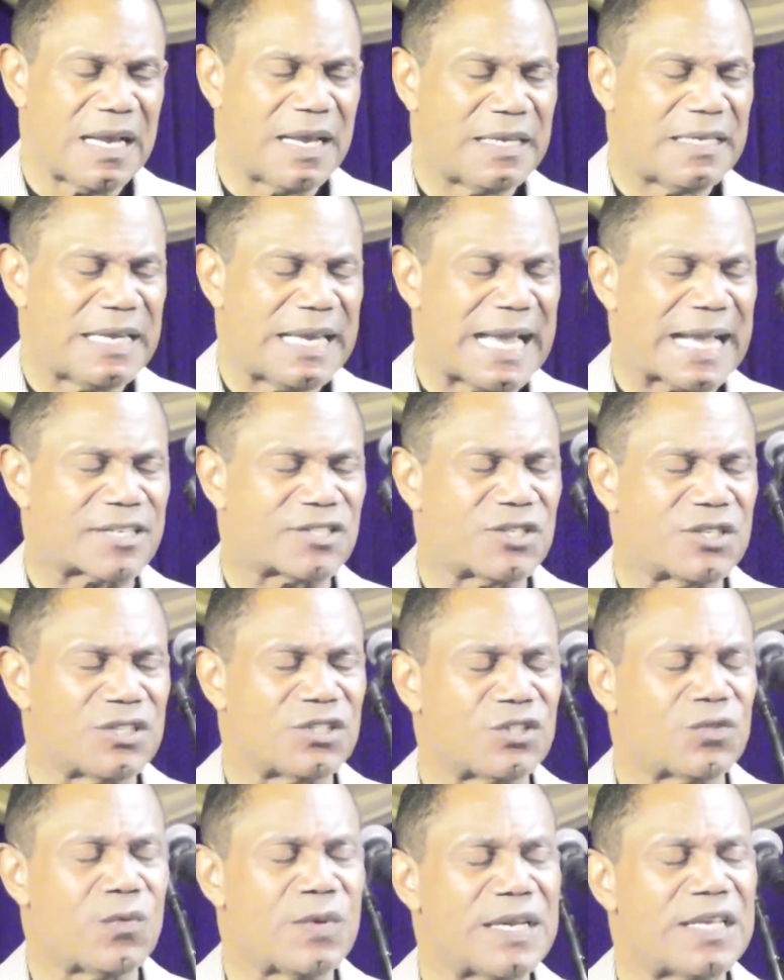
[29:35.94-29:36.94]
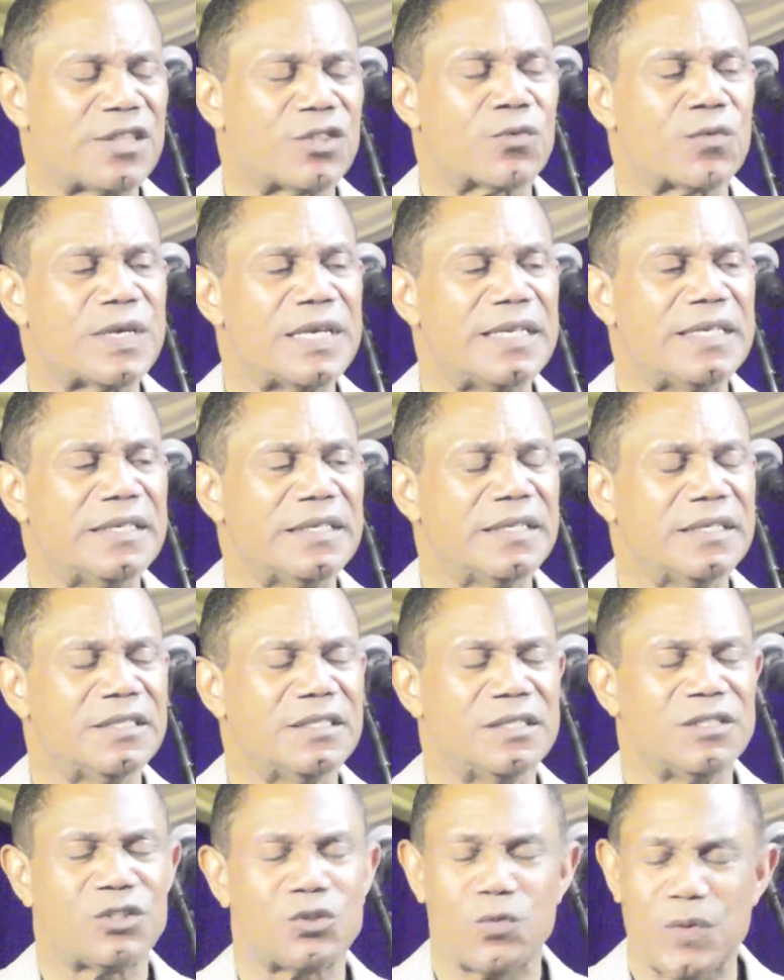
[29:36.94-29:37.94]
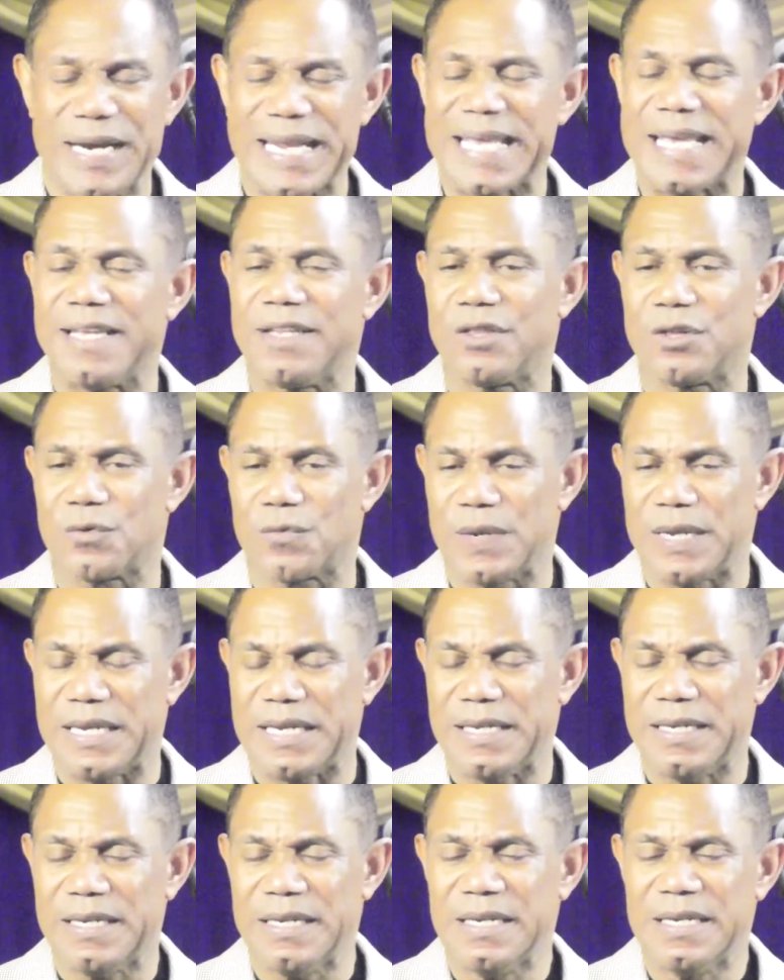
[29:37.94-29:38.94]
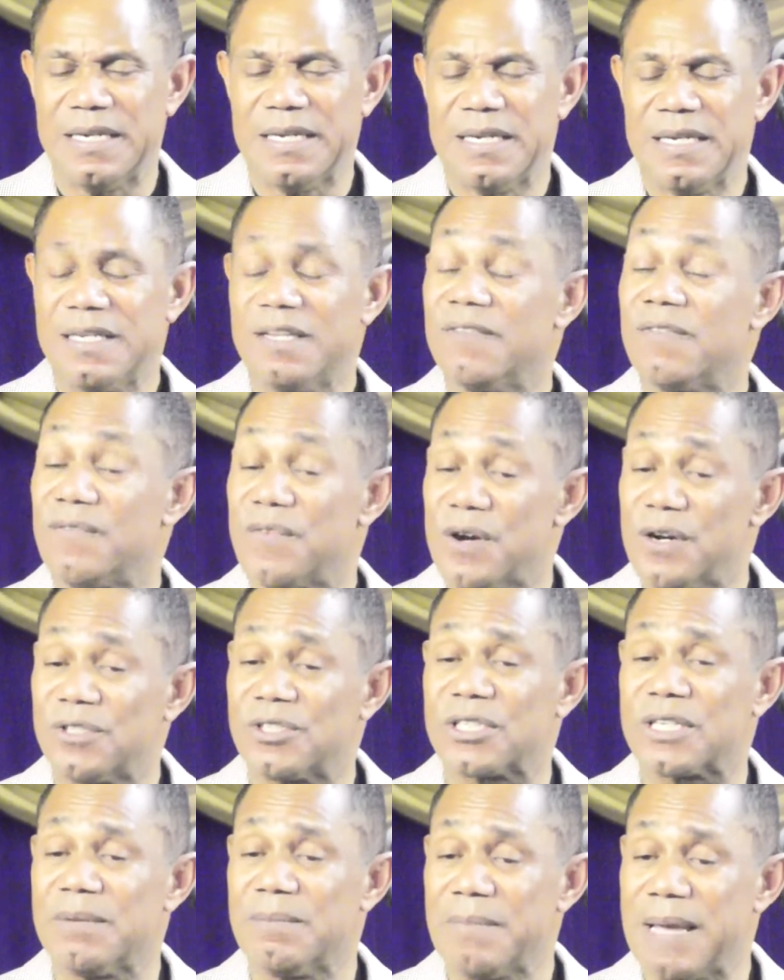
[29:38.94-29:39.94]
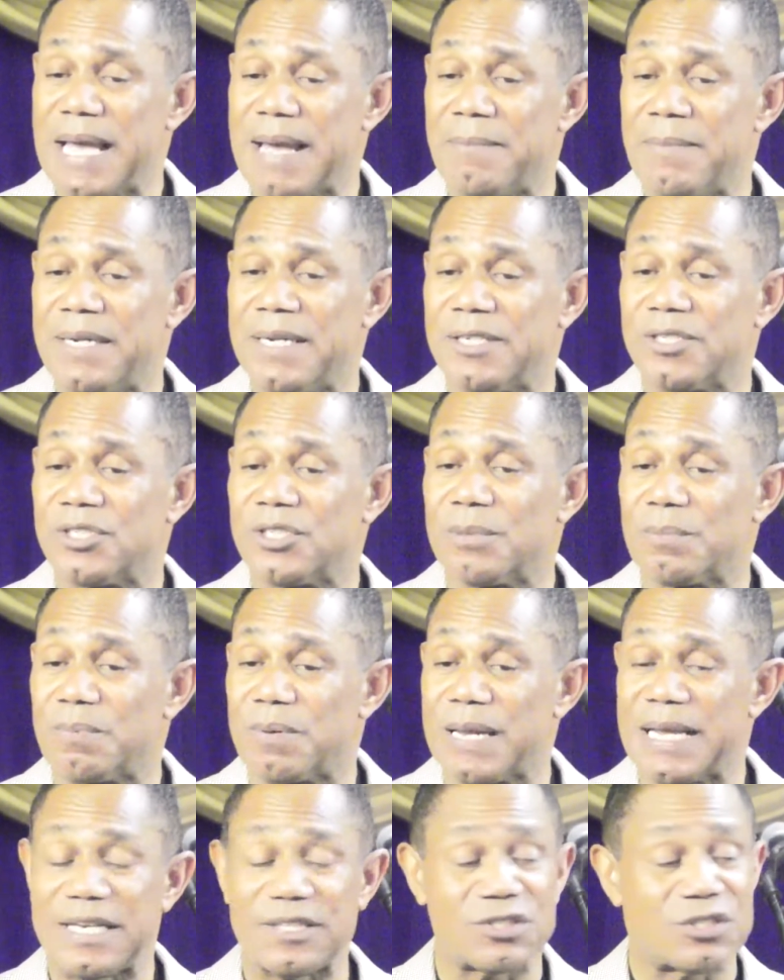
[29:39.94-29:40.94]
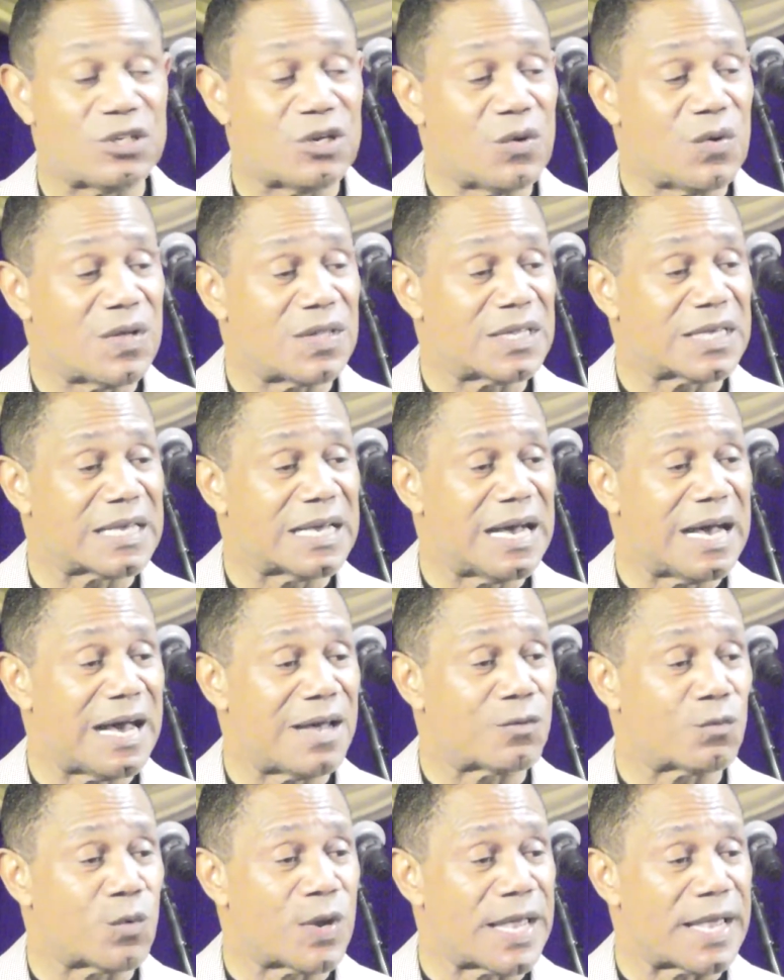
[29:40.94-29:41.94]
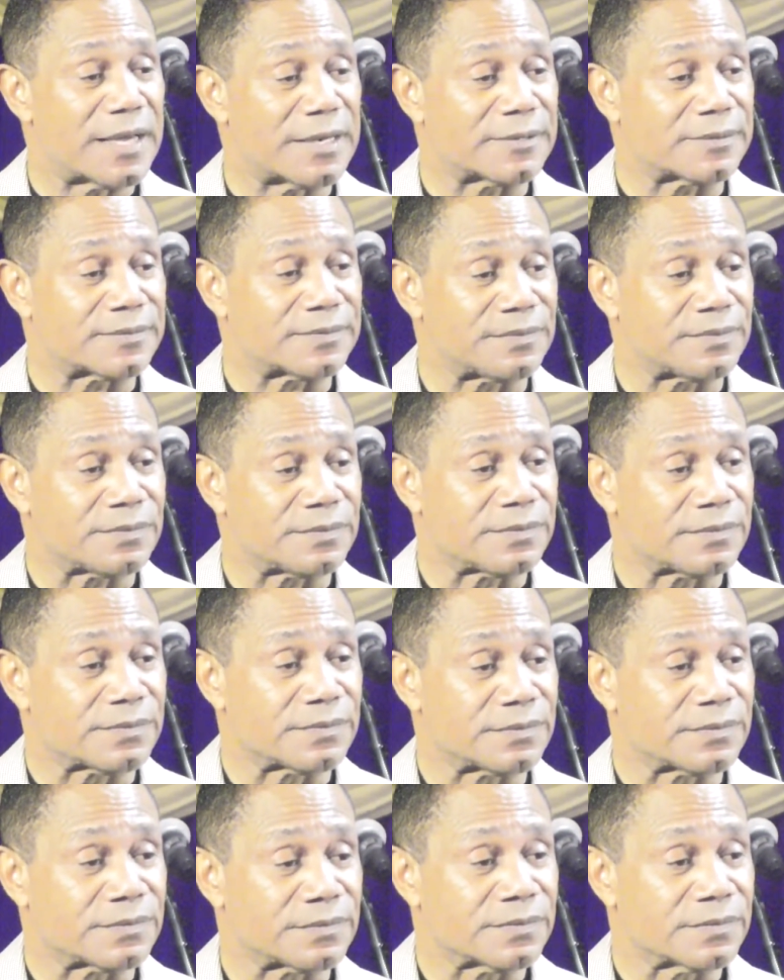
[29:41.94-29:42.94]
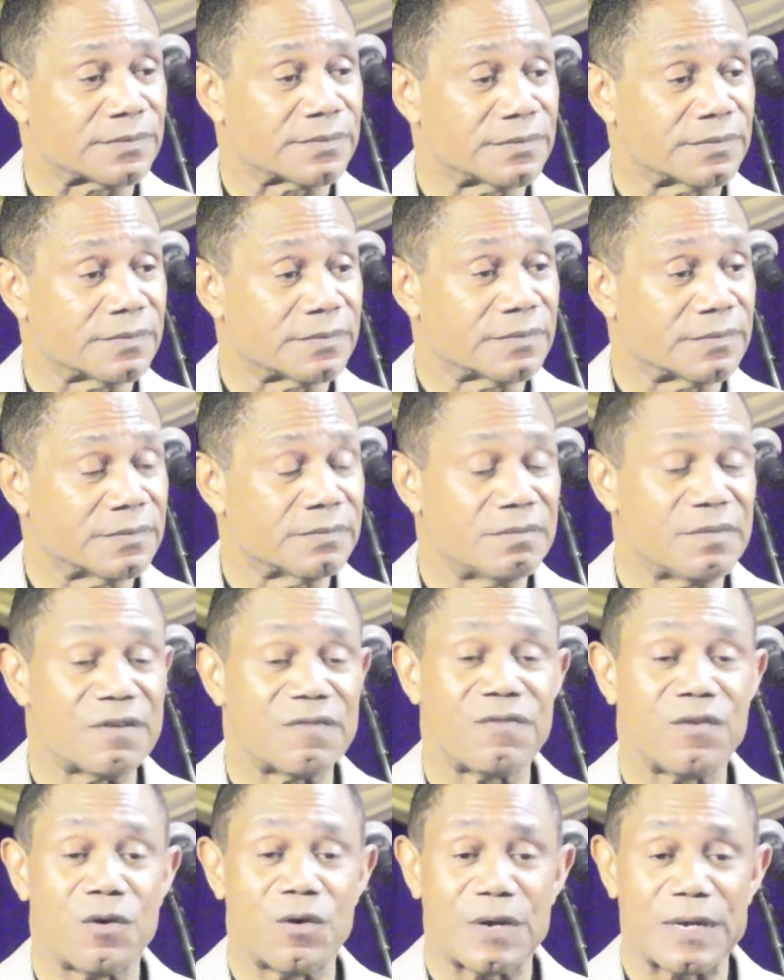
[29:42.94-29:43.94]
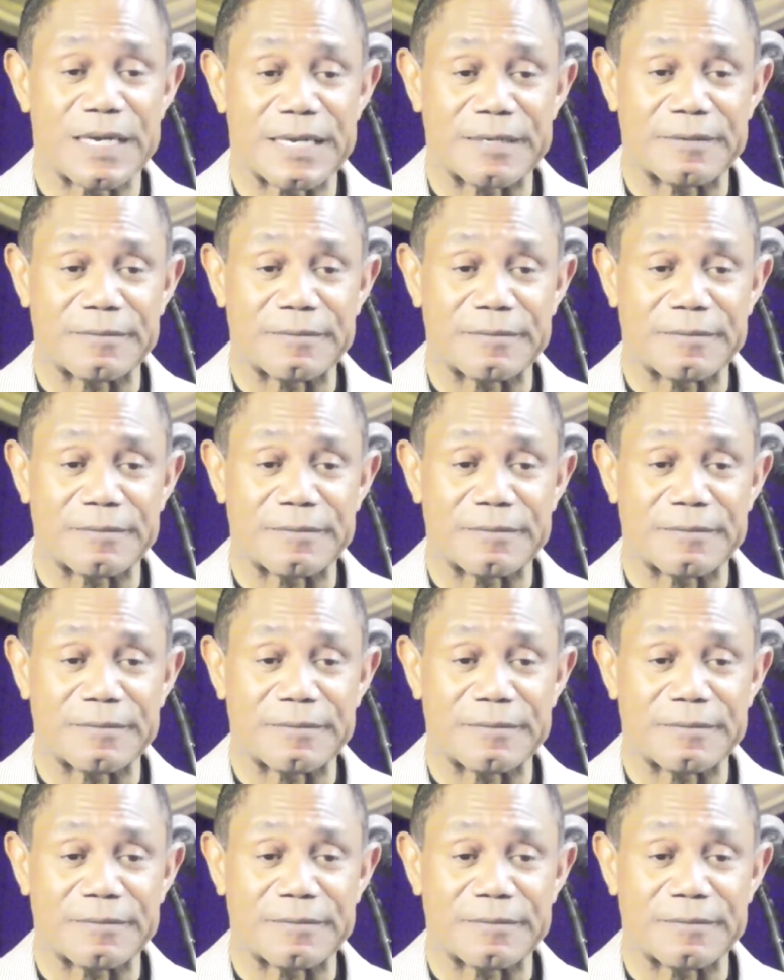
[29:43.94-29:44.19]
Exodus 23:20 and 3, the first commandment is to place no other God where? Before him.